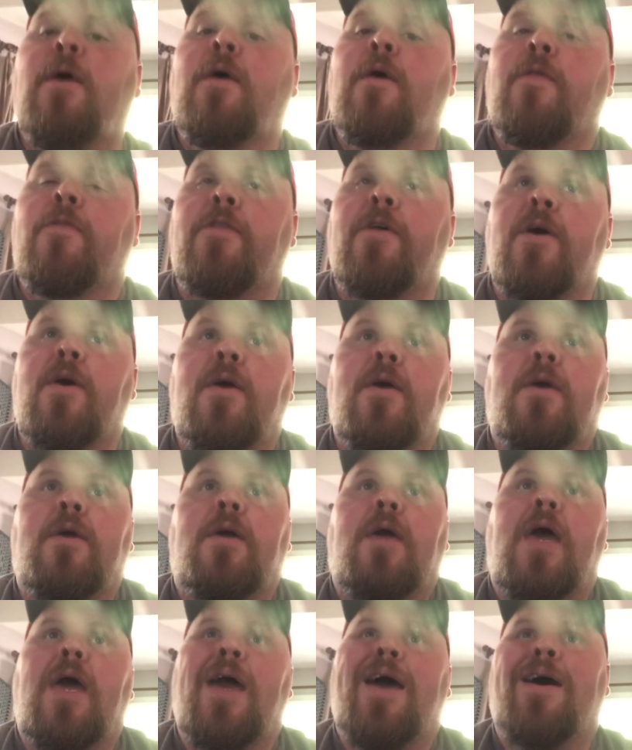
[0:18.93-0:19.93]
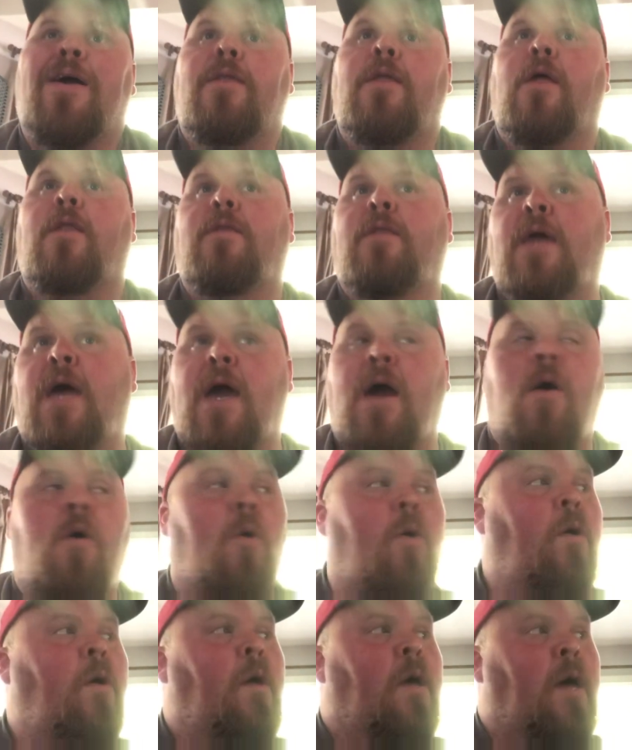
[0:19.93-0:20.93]
thing. And
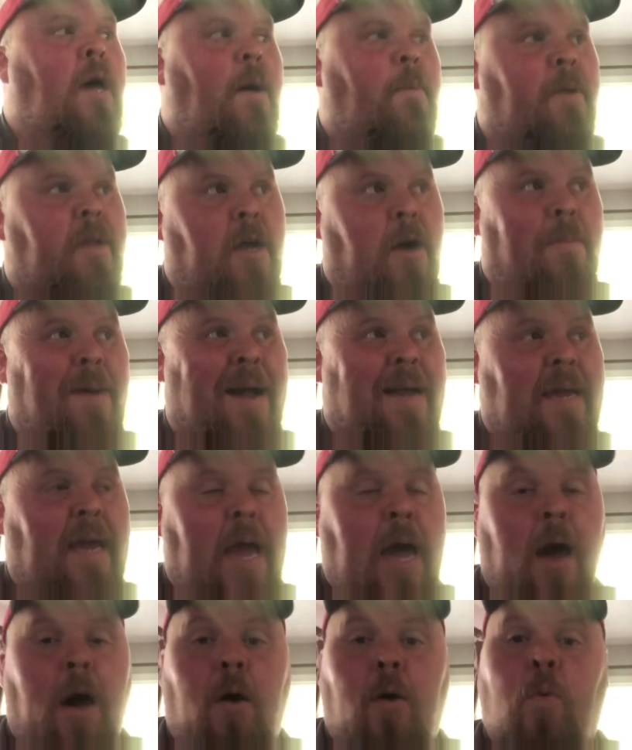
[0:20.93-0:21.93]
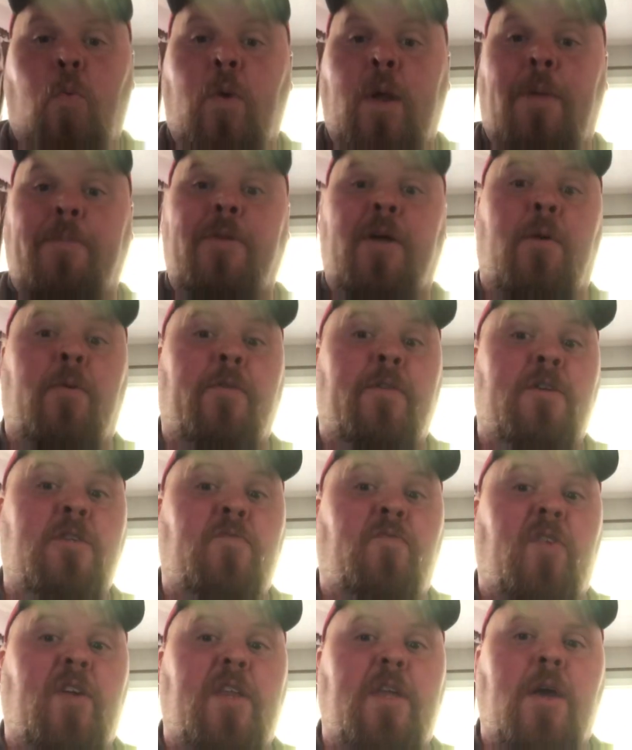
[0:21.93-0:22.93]
now I'm going to go back out when I'm done with this
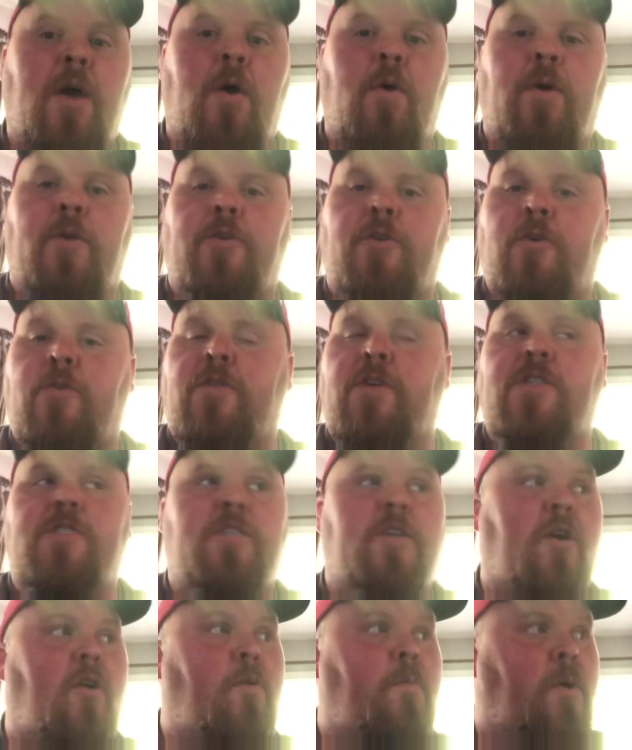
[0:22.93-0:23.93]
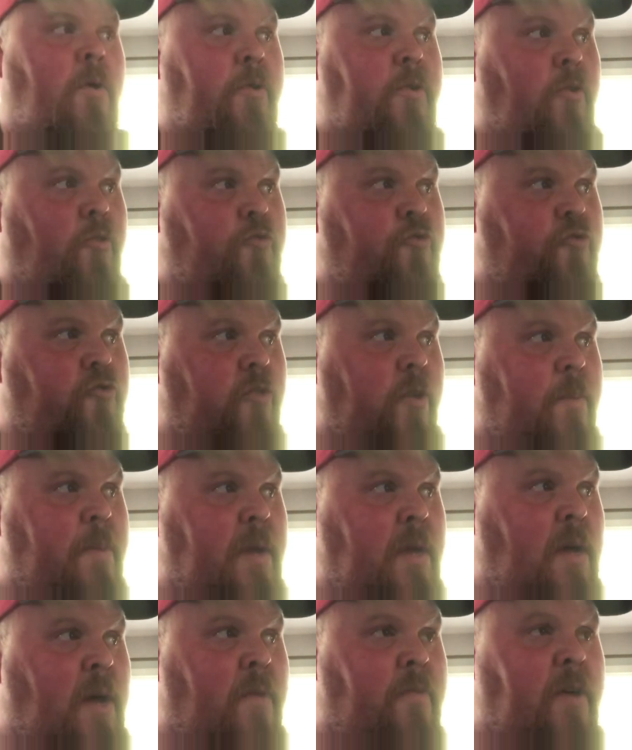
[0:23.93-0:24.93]
video and do the ceremonial
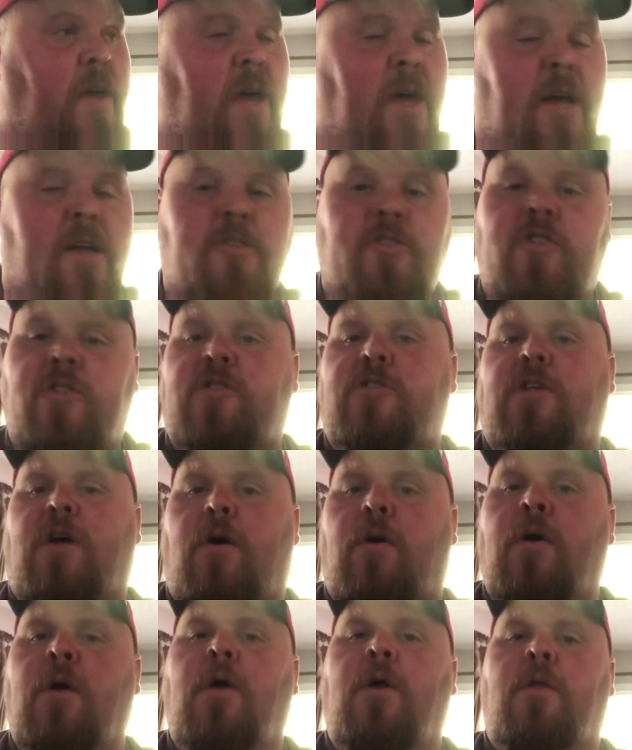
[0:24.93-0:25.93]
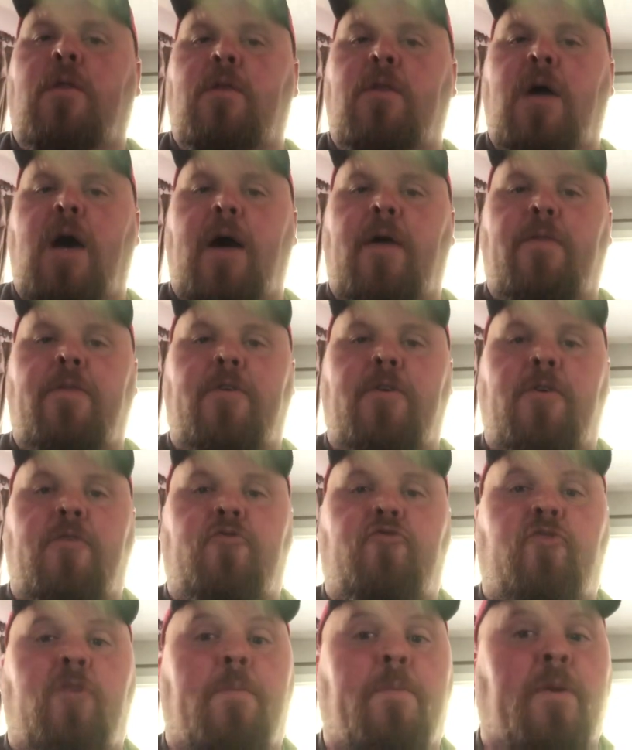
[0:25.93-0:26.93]
trimming of the hedges. No, not the
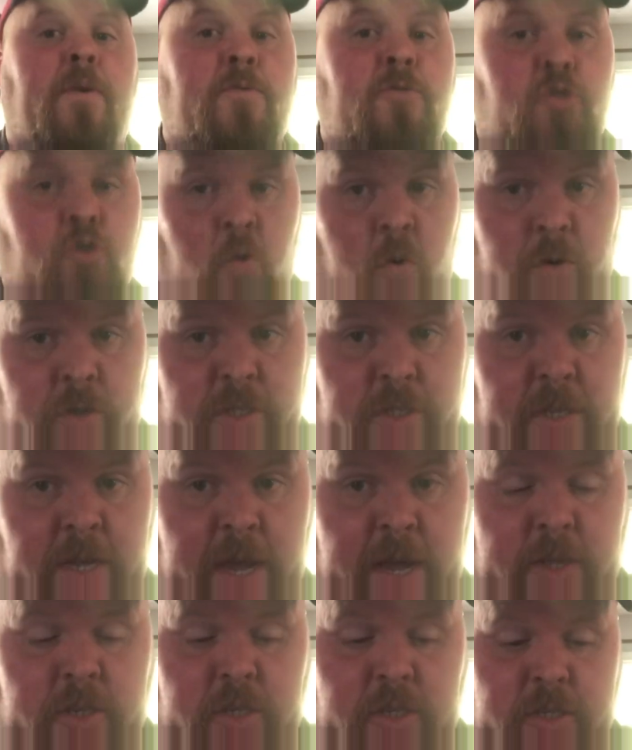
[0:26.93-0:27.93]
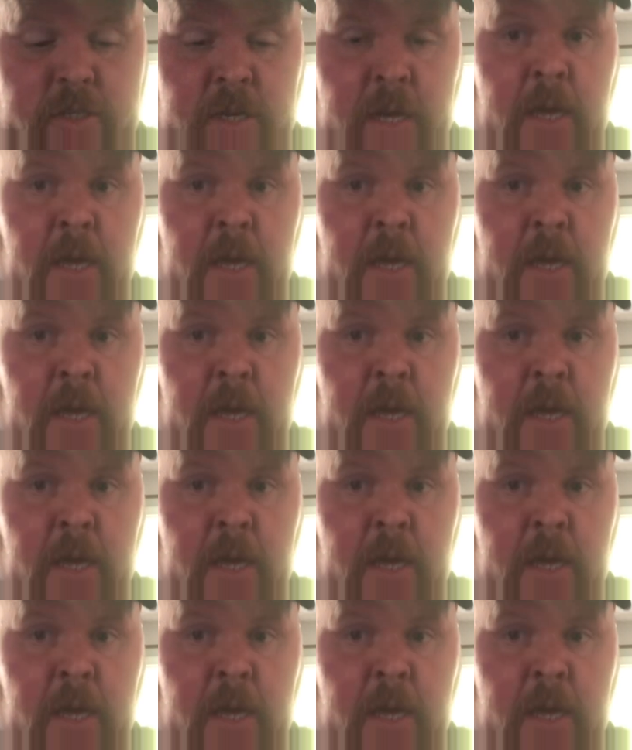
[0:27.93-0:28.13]
trimming of Georgia's hedges